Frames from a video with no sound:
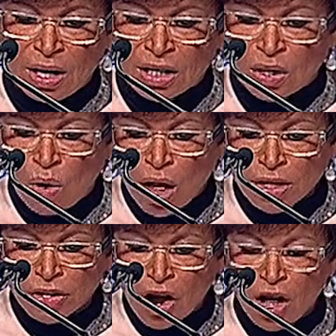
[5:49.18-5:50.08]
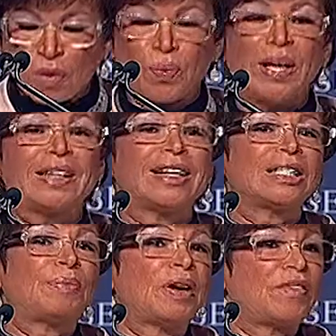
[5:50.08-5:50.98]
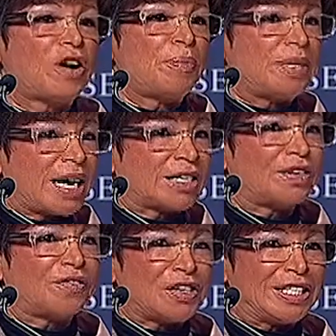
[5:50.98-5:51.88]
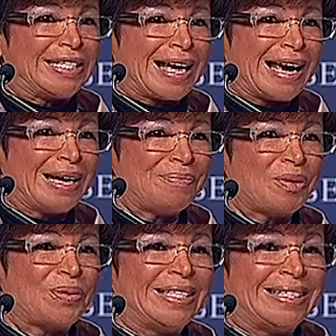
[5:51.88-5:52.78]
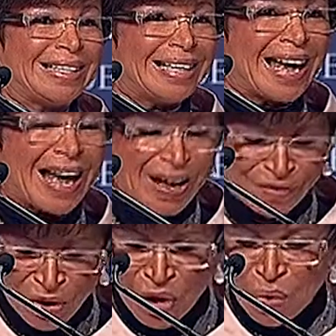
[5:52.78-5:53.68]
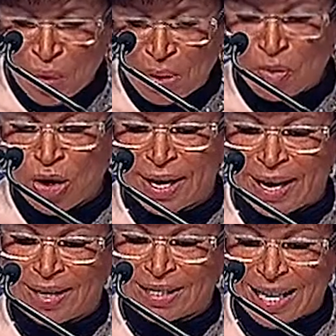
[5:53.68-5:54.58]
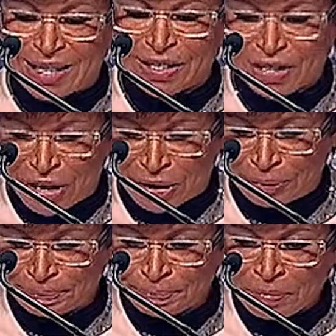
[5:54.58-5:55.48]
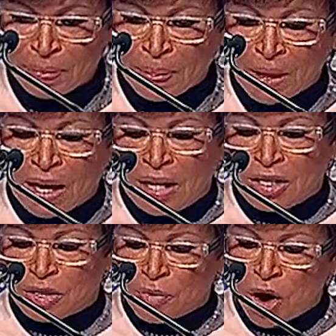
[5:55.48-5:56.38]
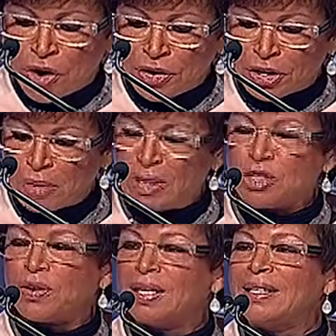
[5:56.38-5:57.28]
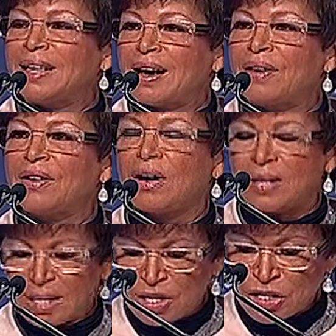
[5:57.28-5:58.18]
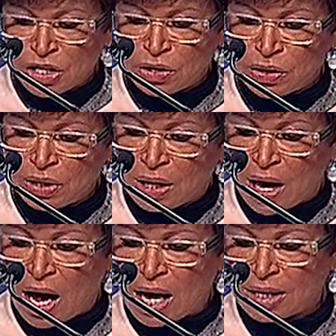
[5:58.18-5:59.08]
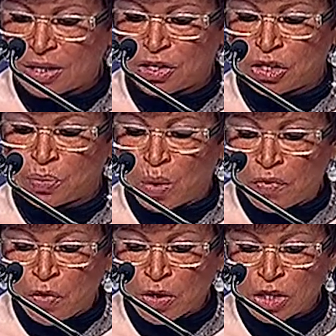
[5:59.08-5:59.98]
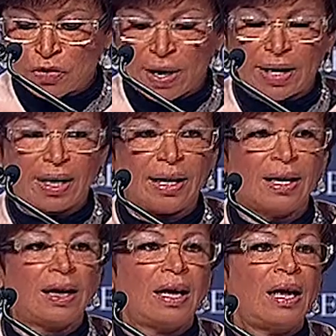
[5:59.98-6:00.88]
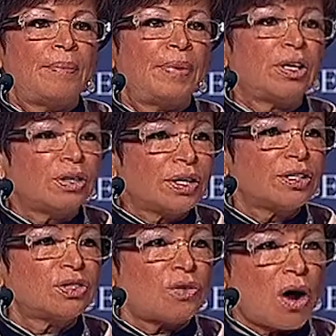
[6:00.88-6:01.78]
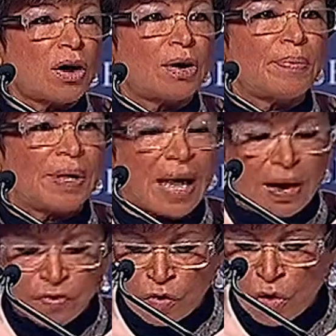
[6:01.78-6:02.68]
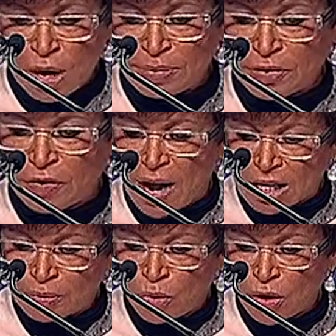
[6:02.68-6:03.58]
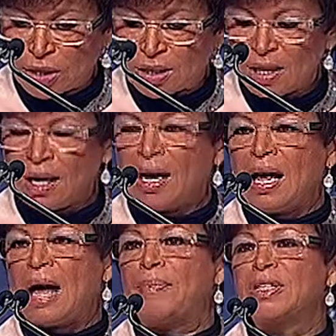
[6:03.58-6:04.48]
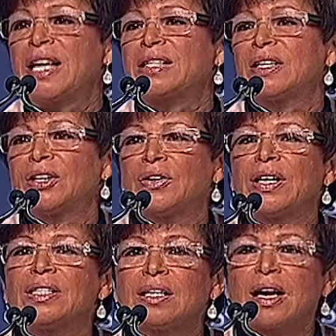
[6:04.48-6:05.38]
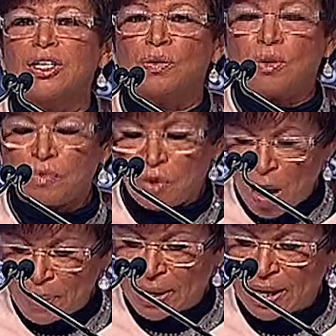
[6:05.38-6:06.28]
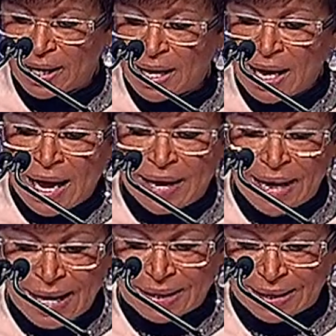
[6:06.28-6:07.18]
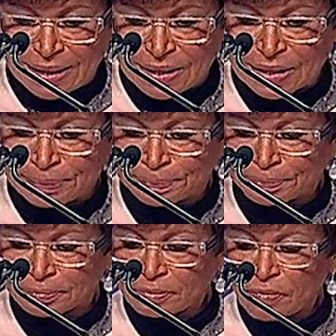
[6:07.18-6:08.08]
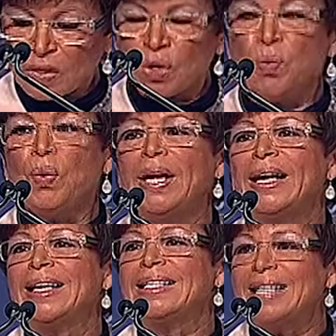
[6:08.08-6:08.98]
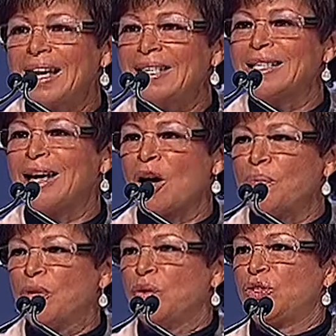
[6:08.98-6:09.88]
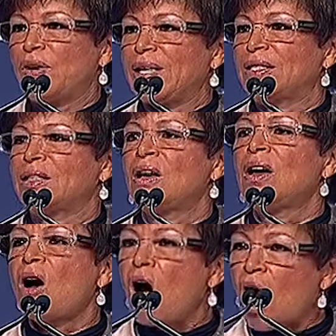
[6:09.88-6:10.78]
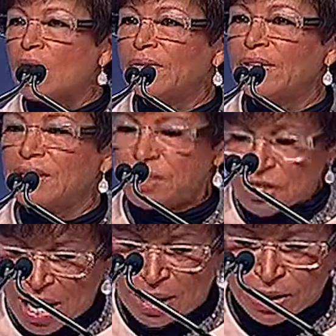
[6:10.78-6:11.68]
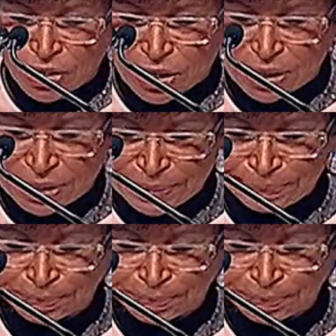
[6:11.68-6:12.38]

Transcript: So all in all, we think it's been a very productive first day, but we still have one more day to go. Tomorrow, you're going to be drilling down on issues uh, such as workforce training, building stronger platforms exports, and protecting your intellectual property and assets. We intend to help you address all of these challenges.